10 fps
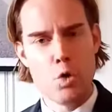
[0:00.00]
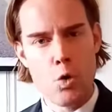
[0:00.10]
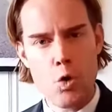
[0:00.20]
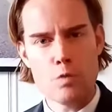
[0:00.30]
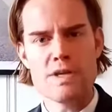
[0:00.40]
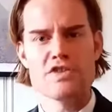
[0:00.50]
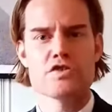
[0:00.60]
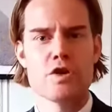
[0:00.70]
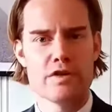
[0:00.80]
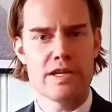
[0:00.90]
to always
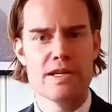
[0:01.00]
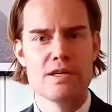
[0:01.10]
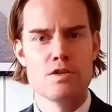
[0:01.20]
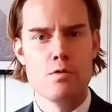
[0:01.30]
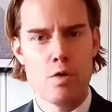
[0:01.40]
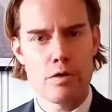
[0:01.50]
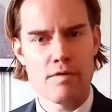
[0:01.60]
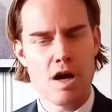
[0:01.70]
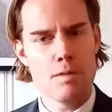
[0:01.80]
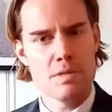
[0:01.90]
study the Word
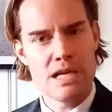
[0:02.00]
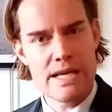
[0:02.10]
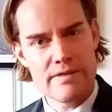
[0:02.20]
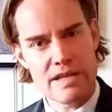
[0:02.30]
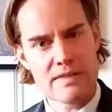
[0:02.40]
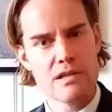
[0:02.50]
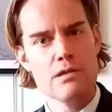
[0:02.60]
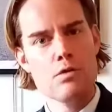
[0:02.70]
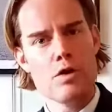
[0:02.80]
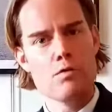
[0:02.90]
of God, believing that the
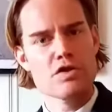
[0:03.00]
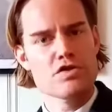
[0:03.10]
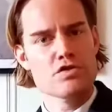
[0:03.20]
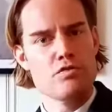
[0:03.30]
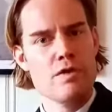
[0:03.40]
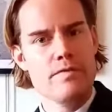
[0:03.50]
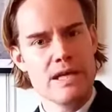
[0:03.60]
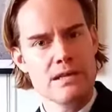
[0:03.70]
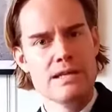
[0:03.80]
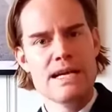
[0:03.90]
Lord wants to
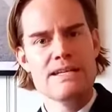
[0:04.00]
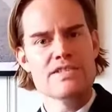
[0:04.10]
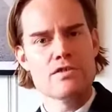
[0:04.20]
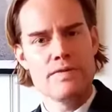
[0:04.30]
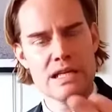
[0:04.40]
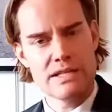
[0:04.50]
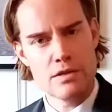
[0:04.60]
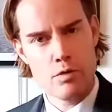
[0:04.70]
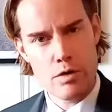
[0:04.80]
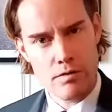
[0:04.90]
reveal and is
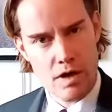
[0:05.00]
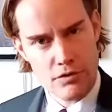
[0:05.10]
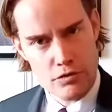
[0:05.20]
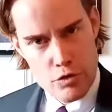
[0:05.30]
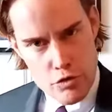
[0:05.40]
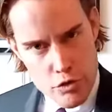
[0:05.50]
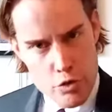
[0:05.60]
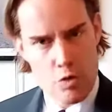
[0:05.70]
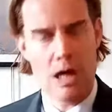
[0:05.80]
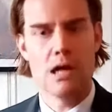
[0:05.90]
revealing the Word of God to
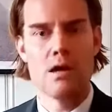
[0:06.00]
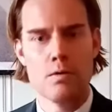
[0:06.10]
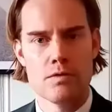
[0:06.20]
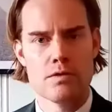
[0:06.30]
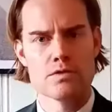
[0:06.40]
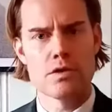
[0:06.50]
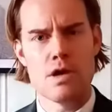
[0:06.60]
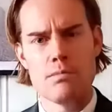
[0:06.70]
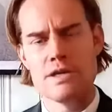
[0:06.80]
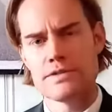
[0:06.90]
you alone. So
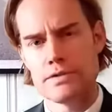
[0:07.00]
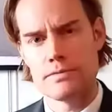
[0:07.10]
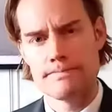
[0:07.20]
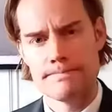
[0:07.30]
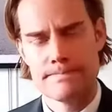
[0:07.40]
God bless you.